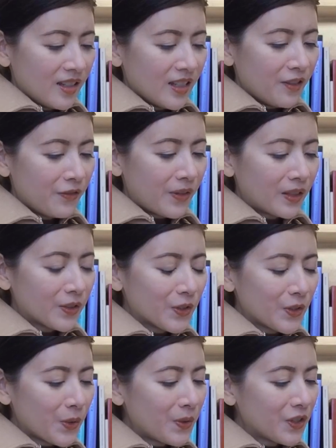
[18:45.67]
He felt
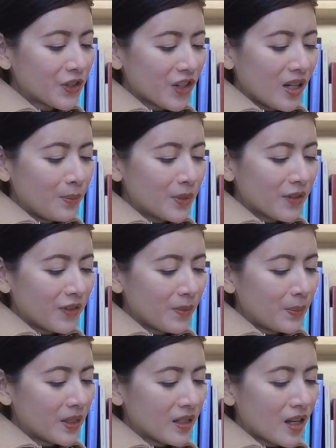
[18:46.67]
so ashamed of
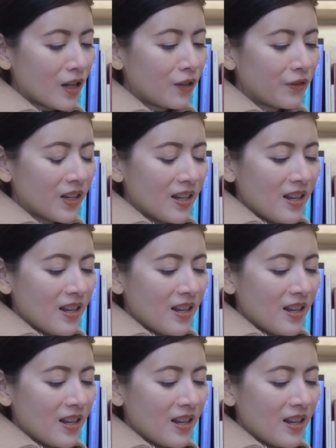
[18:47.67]
himself